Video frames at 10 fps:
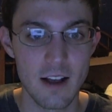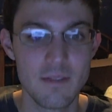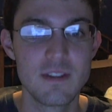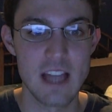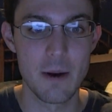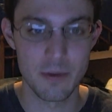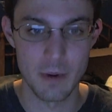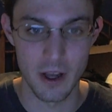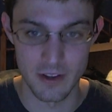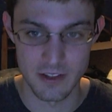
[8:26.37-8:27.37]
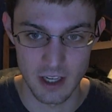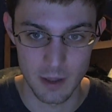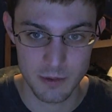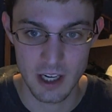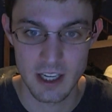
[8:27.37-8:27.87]
stay with me on this, all
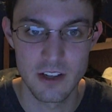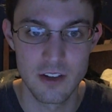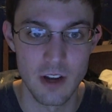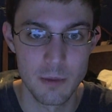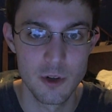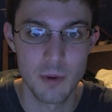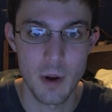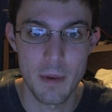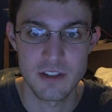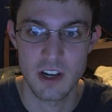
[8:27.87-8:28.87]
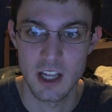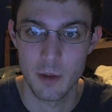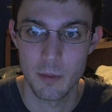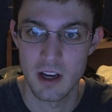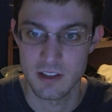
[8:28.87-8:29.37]
right? I'm doing my best trying to
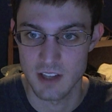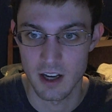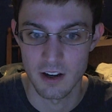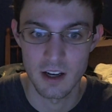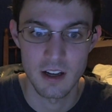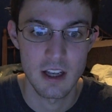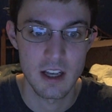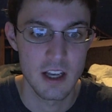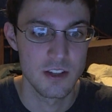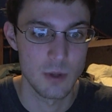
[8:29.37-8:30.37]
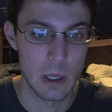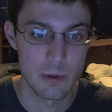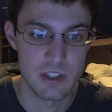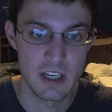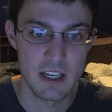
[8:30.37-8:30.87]
help you guys out, all right? So I will
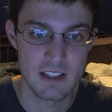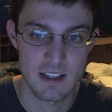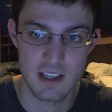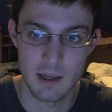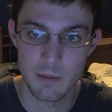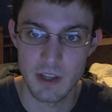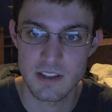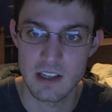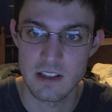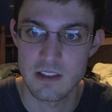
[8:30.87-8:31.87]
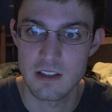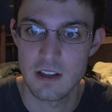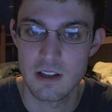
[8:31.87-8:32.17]
see you guys next time. Thanks, guys.